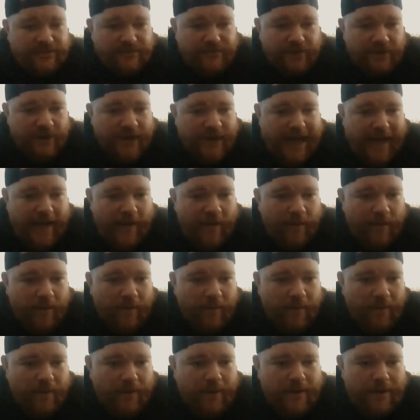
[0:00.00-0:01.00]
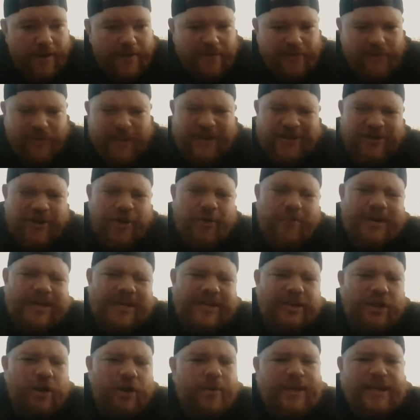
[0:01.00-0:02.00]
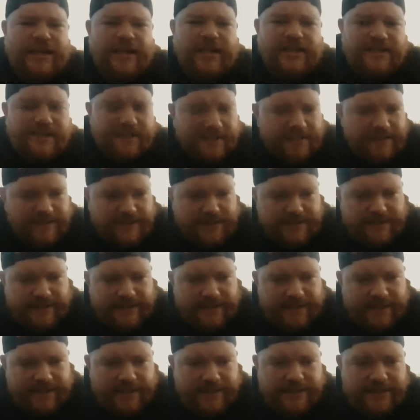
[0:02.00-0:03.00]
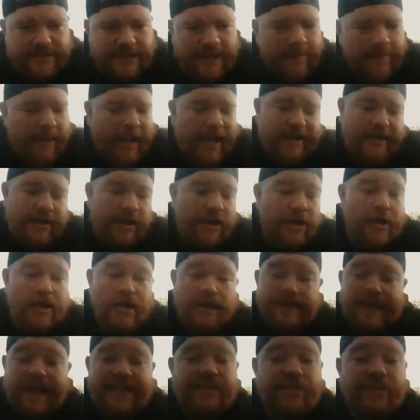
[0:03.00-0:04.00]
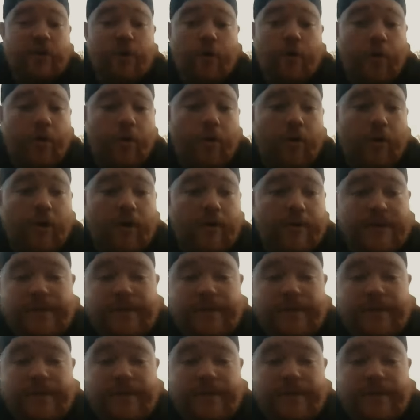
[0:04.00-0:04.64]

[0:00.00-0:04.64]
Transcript: of your album? Yeah. Like nobody listens to CDs. I'm like, that's cool.